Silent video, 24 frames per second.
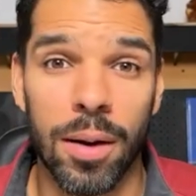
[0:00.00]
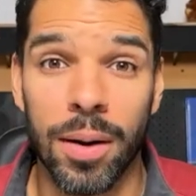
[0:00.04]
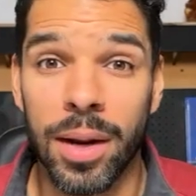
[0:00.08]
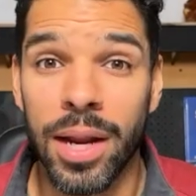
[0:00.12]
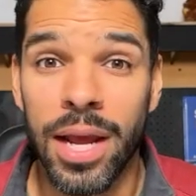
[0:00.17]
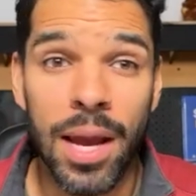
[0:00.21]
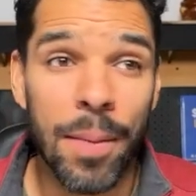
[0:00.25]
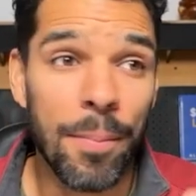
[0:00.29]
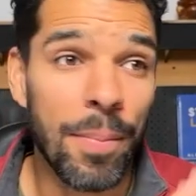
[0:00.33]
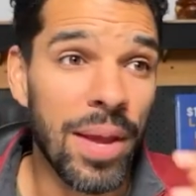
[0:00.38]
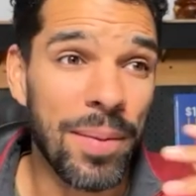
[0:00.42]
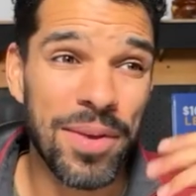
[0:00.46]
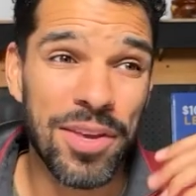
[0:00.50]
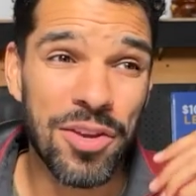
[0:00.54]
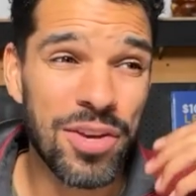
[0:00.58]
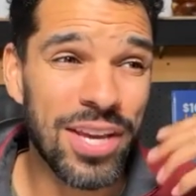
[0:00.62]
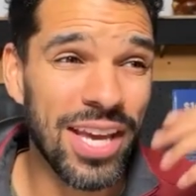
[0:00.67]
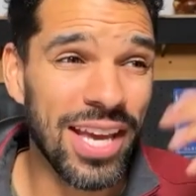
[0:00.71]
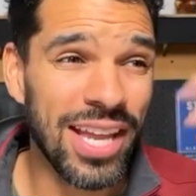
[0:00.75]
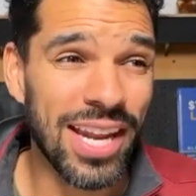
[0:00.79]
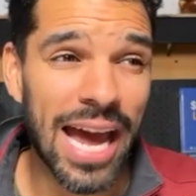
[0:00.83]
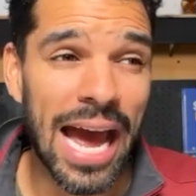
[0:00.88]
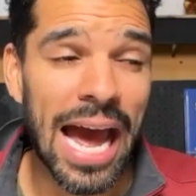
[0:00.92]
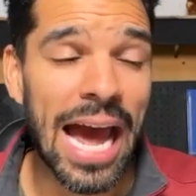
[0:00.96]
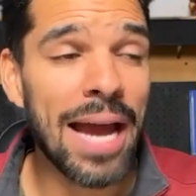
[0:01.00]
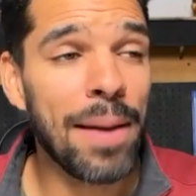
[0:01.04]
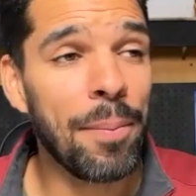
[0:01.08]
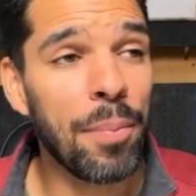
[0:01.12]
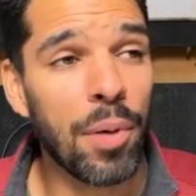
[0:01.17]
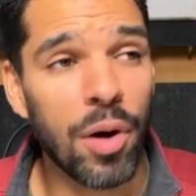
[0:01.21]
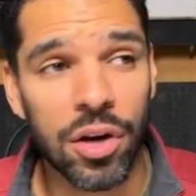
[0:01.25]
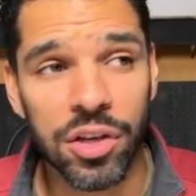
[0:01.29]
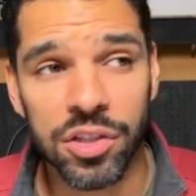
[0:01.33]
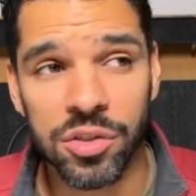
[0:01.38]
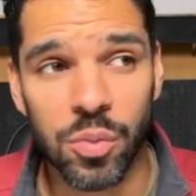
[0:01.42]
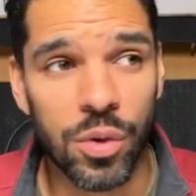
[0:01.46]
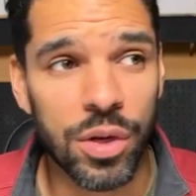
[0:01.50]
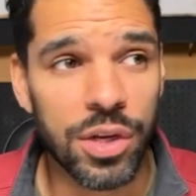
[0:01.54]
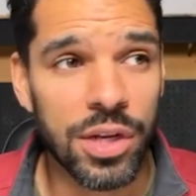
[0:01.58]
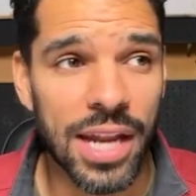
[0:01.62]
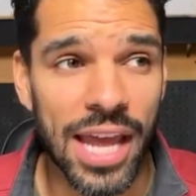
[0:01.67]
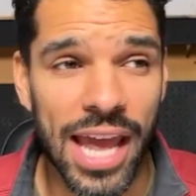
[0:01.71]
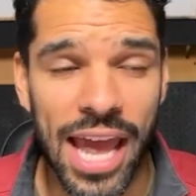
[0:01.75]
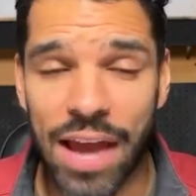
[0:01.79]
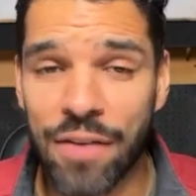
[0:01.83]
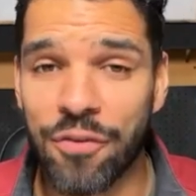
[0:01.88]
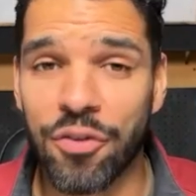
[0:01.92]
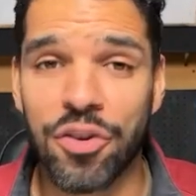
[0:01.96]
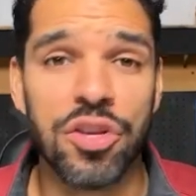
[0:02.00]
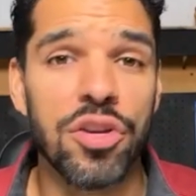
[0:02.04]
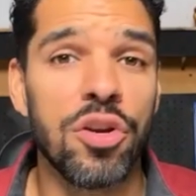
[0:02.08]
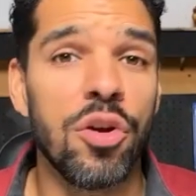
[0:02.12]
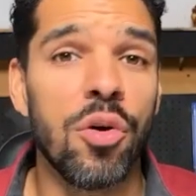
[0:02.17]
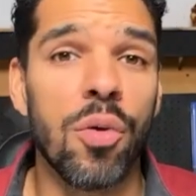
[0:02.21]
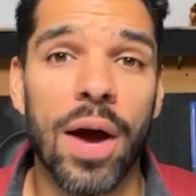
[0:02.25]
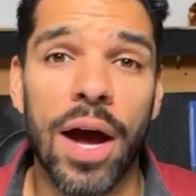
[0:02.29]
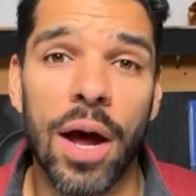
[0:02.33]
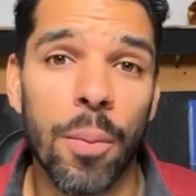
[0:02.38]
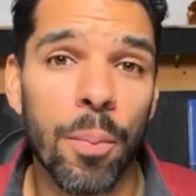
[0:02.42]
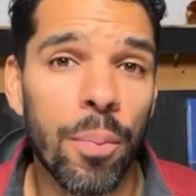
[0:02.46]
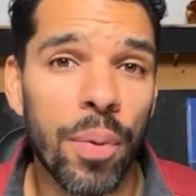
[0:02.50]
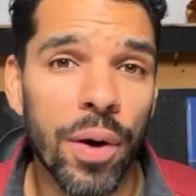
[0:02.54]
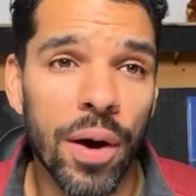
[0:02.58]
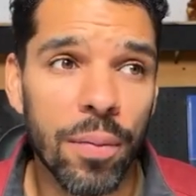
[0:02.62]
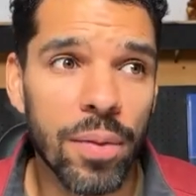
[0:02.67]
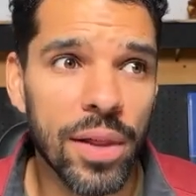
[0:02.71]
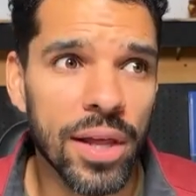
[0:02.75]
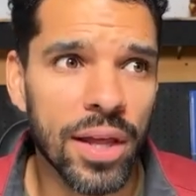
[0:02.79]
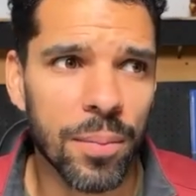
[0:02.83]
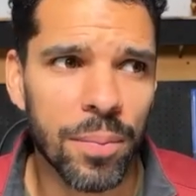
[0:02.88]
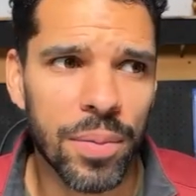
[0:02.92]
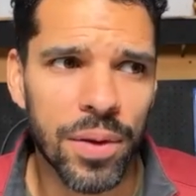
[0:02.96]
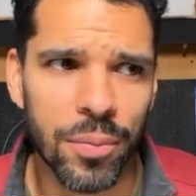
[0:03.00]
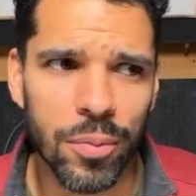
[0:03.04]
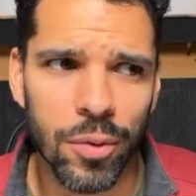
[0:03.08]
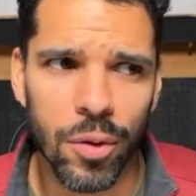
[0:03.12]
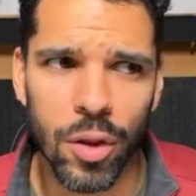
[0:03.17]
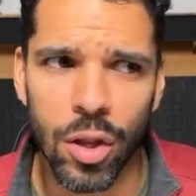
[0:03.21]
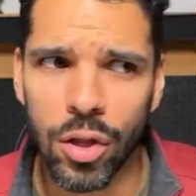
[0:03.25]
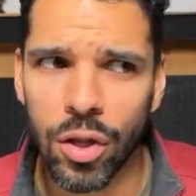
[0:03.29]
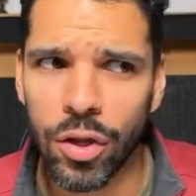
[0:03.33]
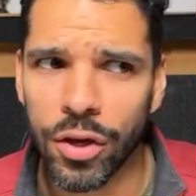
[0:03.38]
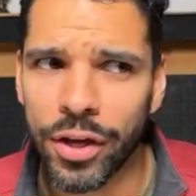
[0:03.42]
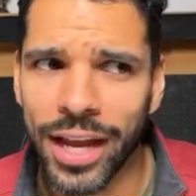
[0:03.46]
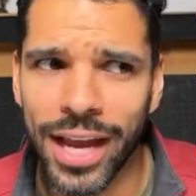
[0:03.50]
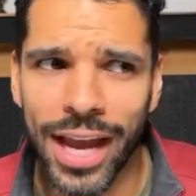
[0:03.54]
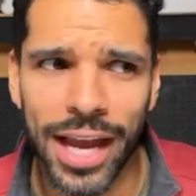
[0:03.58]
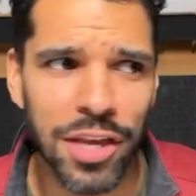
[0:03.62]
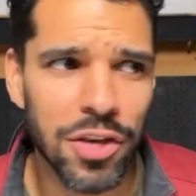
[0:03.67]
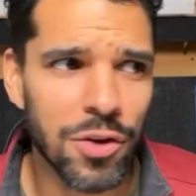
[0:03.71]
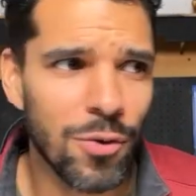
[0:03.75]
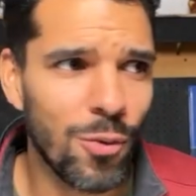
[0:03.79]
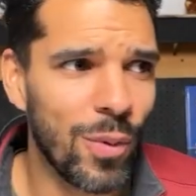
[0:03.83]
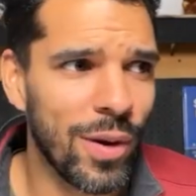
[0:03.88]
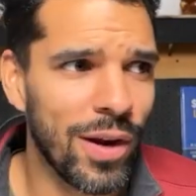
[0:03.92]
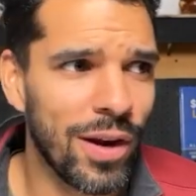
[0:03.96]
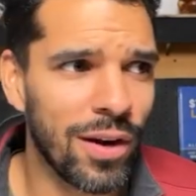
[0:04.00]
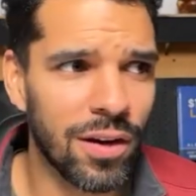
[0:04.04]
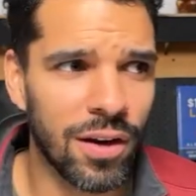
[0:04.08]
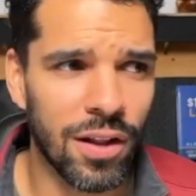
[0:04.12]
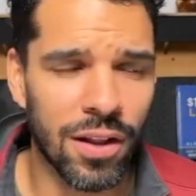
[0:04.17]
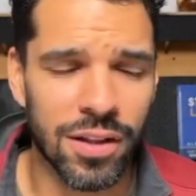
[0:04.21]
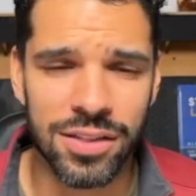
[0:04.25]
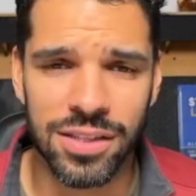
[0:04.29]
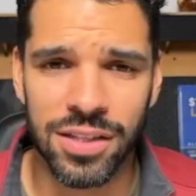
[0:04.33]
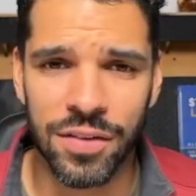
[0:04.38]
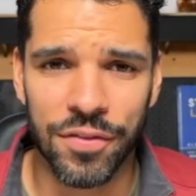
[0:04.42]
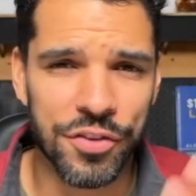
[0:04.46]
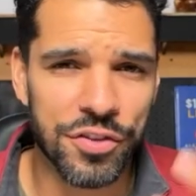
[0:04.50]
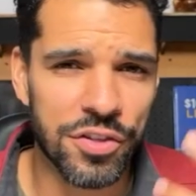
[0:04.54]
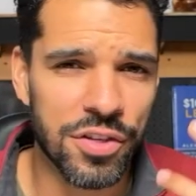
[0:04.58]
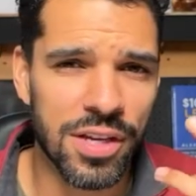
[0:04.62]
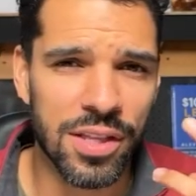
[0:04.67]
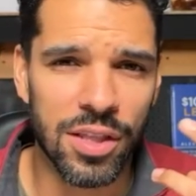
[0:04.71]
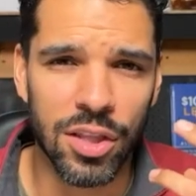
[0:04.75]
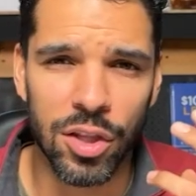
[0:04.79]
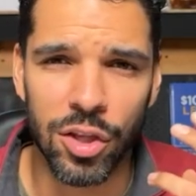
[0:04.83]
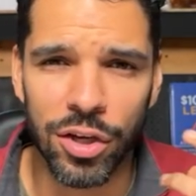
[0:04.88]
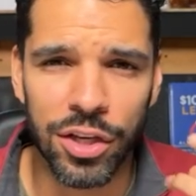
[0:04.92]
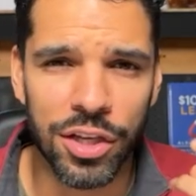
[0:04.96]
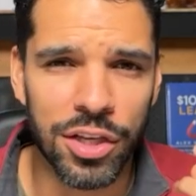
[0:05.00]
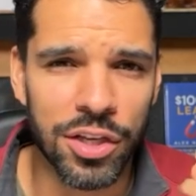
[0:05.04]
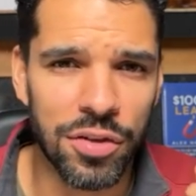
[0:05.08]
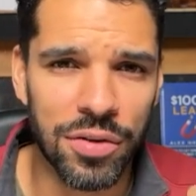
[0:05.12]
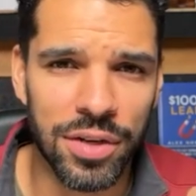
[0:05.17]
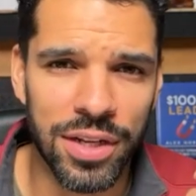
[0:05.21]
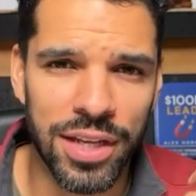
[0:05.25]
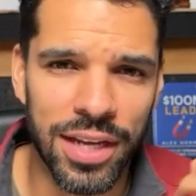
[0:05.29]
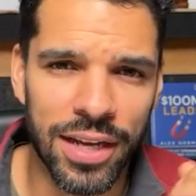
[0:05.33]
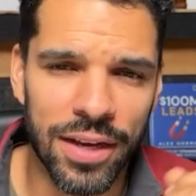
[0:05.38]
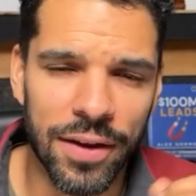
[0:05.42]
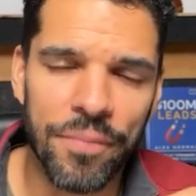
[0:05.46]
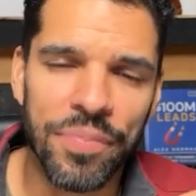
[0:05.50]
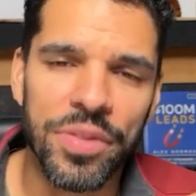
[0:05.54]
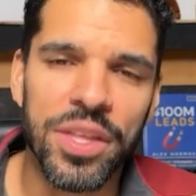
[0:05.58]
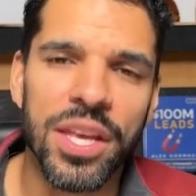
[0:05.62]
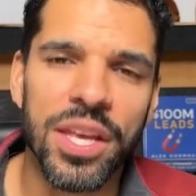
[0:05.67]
And maybe you get eyeballs whenever you go out in public and people are looking at you weird and all this stuff because you look unique.